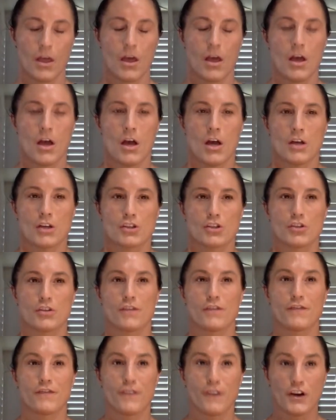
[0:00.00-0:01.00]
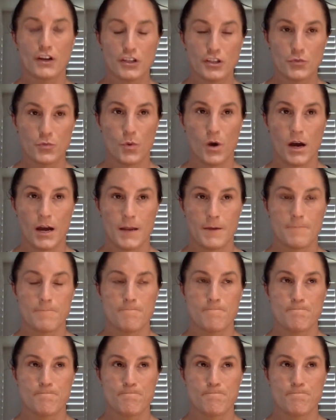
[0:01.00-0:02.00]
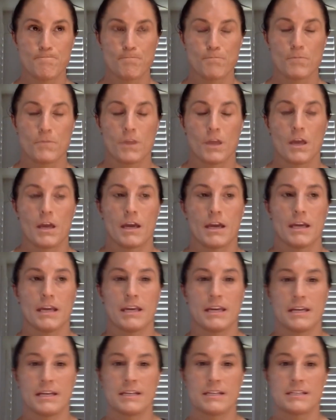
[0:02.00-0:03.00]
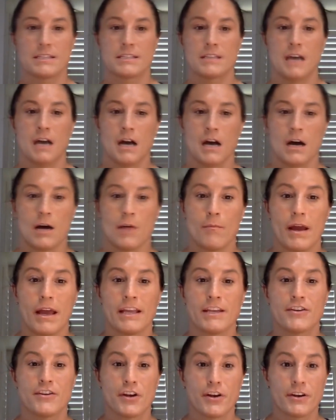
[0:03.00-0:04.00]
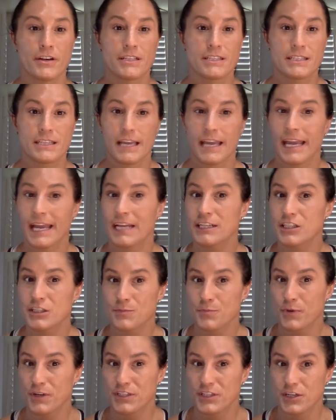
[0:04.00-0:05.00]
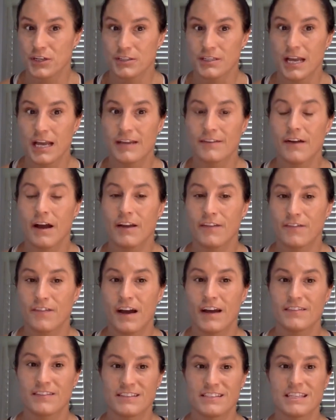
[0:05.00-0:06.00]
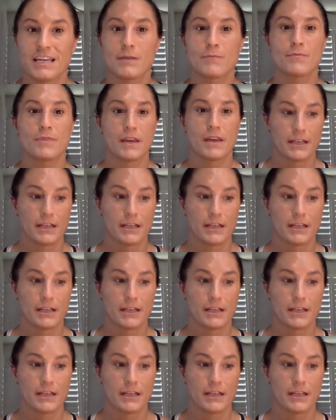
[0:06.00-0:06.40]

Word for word: So the first one is um, endurance and sprinters. I, I find the same thing.